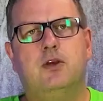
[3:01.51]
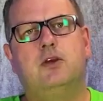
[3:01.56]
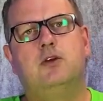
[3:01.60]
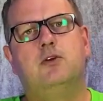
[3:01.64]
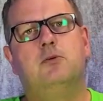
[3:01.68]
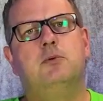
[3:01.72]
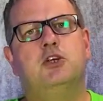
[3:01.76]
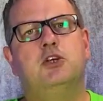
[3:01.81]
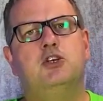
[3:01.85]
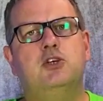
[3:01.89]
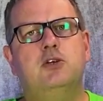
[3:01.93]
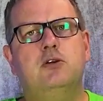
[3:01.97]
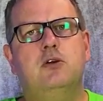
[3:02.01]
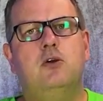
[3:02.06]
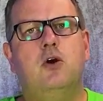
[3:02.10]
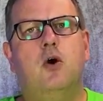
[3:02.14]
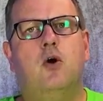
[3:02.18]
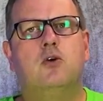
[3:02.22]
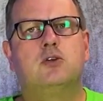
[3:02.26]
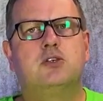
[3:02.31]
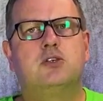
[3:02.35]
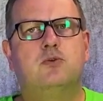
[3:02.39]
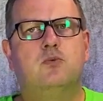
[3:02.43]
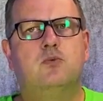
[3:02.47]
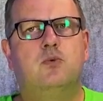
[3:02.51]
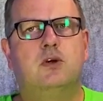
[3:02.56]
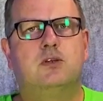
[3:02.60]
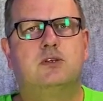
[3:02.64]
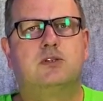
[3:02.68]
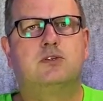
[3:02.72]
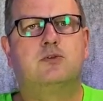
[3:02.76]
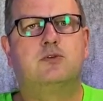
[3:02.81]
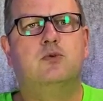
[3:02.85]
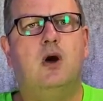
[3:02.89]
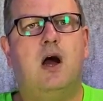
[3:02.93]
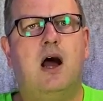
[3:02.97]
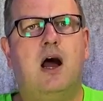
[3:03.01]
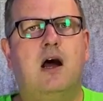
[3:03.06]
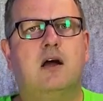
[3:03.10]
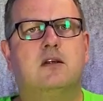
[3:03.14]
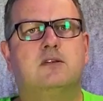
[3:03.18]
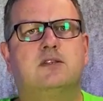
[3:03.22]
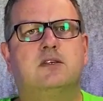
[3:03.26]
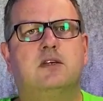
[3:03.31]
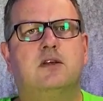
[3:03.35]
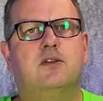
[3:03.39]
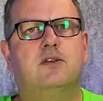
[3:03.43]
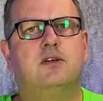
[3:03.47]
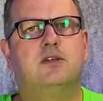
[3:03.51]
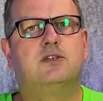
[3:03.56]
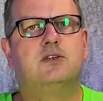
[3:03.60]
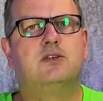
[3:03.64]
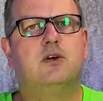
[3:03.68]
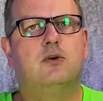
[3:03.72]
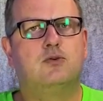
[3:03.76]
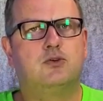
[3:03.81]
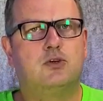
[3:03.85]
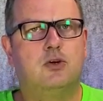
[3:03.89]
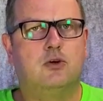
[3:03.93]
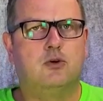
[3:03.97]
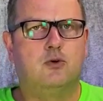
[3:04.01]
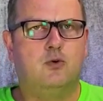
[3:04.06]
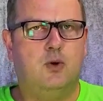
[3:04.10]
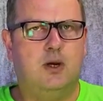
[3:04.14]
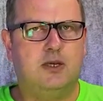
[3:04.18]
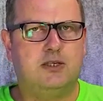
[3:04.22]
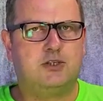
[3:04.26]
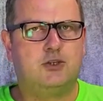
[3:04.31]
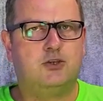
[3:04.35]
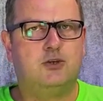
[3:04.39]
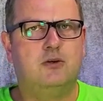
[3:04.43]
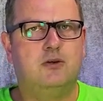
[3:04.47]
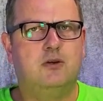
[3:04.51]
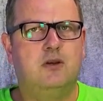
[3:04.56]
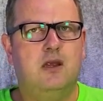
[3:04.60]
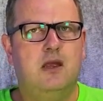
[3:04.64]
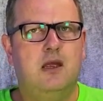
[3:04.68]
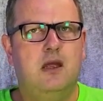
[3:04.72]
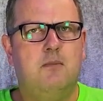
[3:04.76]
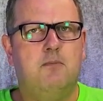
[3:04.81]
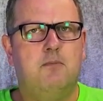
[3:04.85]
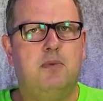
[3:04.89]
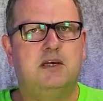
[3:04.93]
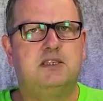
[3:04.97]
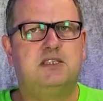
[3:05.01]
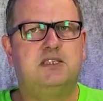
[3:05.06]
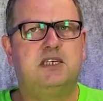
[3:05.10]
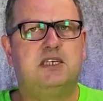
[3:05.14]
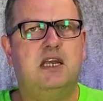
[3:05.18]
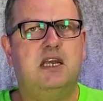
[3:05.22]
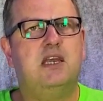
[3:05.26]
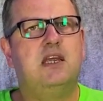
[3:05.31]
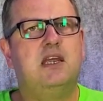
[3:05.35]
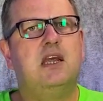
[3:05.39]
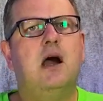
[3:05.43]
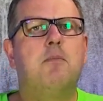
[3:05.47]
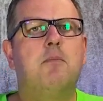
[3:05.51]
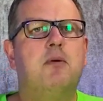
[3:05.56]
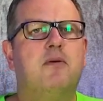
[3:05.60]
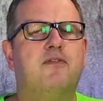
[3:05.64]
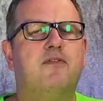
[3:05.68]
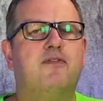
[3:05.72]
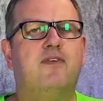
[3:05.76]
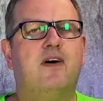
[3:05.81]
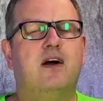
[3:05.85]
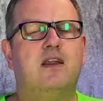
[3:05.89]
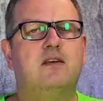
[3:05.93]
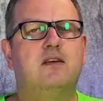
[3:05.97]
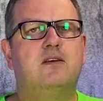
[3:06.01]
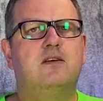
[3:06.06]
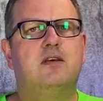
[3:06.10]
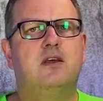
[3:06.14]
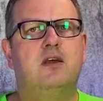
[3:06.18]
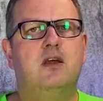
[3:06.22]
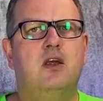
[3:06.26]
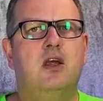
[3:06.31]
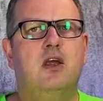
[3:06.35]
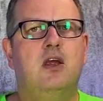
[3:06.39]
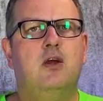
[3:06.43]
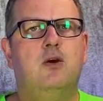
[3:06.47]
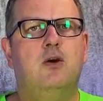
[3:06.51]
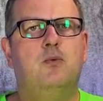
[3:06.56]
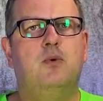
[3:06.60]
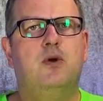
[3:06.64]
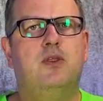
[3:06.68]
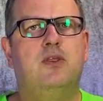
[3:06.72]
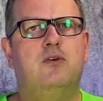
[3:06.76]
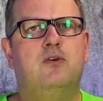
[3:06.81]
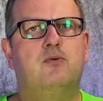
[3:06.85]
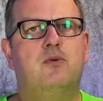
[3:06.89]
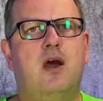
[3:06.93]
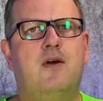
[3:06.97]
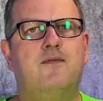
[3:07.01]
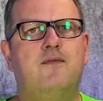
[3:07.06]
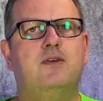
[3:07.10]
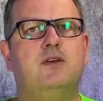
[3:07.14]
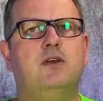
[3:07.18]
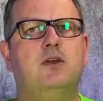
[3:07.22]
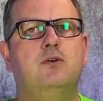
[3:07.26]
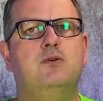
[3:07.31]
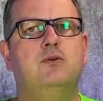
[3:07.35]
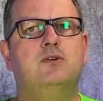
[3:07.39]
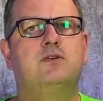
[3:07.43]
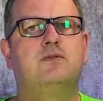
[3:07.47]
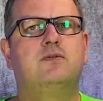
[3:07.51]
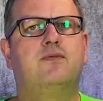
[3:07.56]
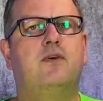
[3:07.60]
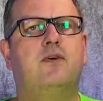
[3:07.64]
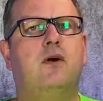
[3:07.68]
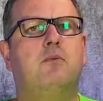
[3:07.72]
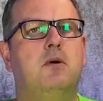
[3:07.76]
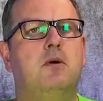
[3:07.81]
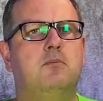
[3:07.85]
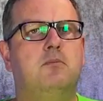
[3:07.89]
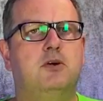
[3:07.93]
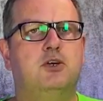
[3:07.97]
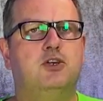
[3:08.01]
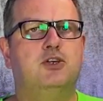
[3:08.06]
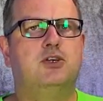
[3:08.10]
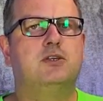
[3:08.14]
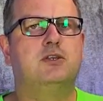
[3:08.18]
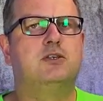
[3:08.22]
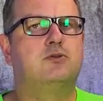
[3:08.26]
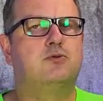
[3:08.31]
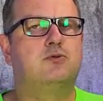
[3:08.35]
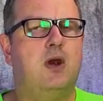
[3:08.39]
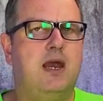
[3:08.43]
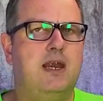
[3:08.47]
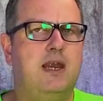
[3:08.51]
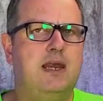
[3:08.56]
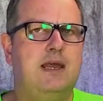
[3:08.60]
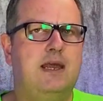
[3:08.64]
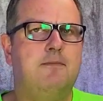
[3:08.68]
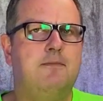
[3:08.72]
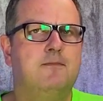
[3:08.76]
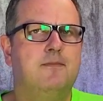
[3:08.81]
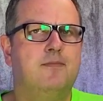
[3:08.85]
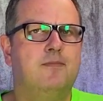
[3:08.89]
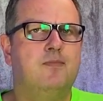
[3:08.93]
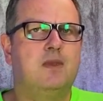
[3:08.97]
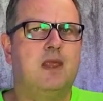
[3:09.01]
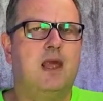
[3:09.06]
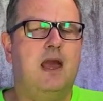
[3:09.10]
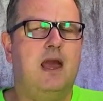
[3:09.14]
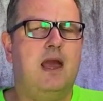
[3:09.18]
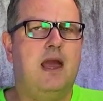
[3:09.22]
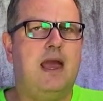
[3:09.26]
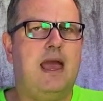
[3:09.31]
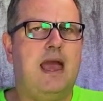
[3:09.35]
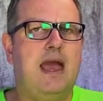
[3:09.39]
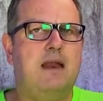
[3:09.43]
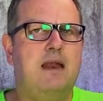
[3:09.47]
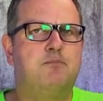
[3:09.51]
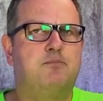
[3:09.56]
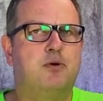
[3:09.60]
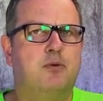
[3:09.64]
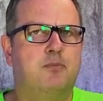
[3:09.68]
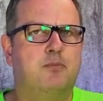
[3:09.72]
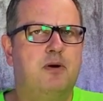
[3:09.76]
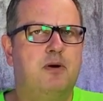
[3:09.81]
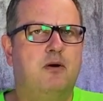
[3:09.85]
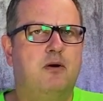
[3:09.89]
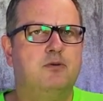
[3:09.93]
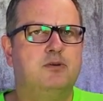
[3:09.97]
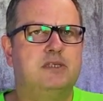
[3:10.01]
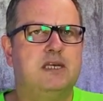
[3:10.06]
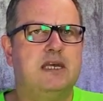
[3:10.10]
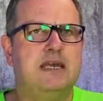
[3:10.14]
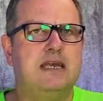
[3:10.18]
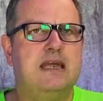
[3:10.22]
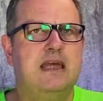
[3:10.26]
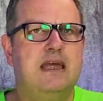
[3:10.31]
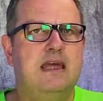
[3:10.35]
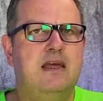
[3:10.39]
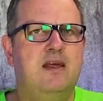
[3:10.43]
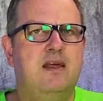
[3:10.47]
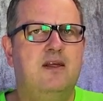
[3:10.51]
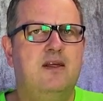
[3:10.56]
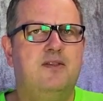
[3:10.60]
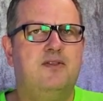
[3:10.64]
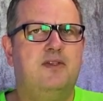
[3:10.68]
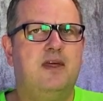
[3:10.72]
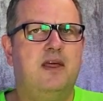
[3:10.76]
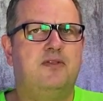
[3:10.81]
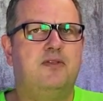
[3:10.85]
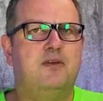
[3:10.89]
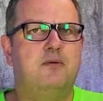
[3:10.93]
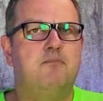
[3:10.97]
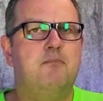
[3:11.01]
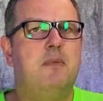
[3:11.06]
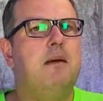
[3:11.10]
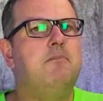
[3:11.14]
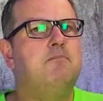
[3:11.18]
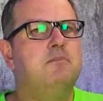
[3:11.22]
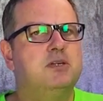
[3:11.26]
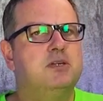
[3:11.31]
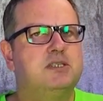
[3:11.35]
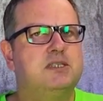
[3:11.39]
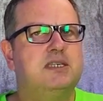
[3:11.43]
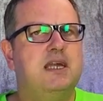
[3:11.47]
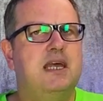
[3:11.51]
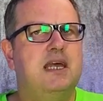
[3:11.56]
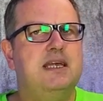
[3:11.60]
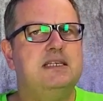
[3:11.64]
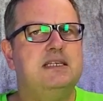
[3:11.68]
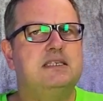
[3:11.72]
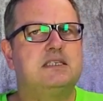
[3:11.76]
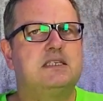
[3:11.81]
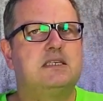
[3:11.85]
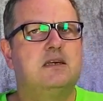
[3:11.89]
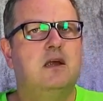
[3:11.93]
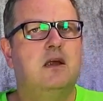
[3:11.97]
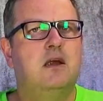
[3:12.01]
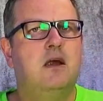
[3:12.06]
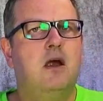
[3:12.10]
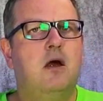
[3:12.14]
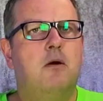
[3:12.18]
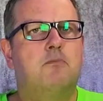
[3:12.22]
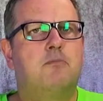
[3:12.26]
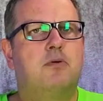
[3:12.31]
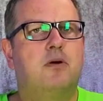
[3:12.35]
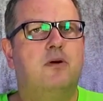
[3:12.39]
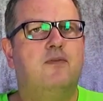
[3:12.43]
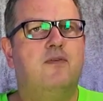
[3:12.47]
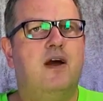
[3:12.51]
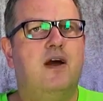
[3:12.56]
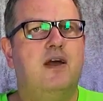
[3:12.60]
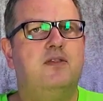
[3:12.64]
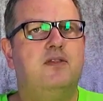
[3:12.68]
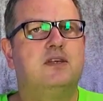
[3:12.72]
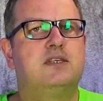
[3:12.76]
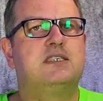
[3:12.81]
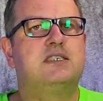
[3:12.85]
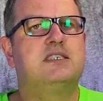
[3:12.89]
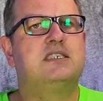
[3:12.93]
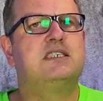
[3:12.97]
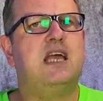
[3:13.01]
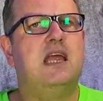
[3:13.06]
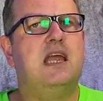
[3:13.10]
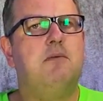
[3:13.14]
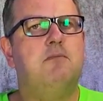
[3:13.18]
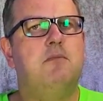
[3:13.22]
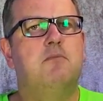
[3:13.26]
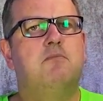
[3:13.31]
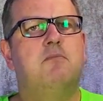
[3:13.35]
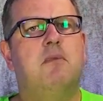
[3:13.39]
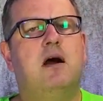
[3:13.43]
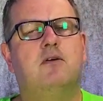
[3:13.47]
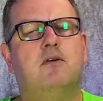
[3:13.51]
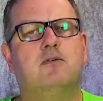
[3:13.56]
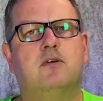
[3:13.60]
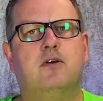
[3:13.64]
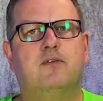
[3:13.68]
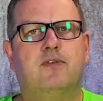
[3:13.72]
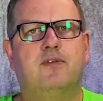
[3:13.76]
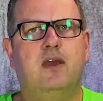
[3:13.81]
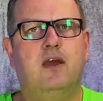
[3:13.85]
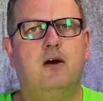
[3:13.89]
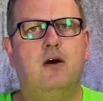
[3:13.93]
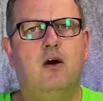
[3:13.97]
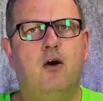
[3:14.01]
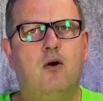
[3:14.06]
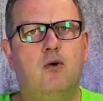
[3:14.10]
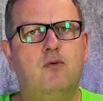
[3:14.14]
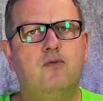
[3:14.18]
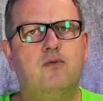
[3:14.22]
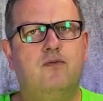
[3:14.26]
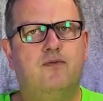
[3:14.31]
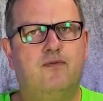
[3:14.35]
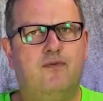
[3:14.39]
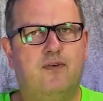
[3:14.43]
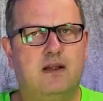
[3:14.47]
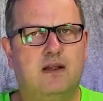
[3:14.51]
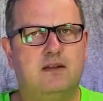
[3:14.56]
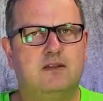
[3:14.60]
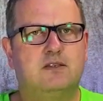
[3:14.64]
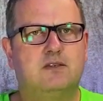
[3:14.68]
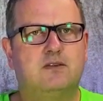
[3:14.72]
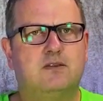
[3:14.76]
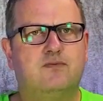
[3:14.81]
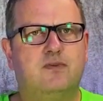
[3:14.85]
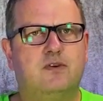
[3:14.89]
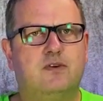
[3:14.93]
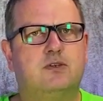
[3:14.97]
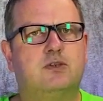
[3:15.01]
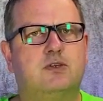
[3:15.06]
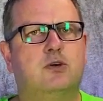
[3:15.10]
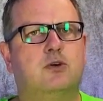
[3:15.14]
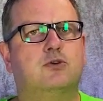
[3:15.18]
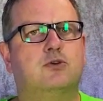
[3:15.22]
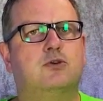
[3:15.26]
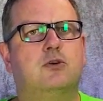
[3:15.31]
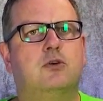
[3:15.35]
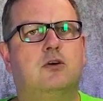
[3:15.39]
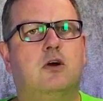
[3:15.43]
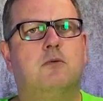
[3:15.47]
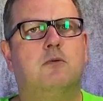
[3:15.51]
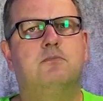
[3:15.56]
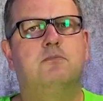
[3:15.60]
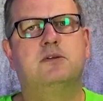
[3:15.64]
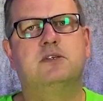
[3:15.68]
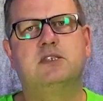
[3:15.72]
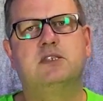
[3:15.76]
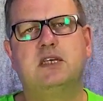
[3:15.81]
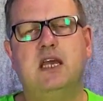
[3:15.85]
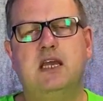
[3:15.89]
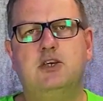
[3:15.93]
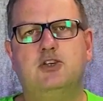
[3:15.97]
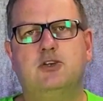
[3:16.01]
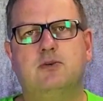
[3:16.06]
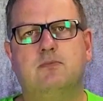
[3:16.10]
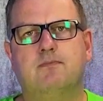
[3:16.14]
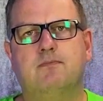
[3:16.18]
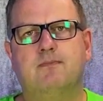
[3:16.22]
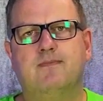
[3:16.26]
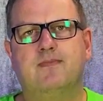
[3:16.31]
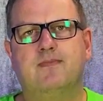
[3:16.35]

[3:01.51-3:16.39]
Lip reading: Commission also wants to answer the social question by setting up a fund with the revenues from emissions trading and proposing that the member states provide the same amount of their own funds for social compensation.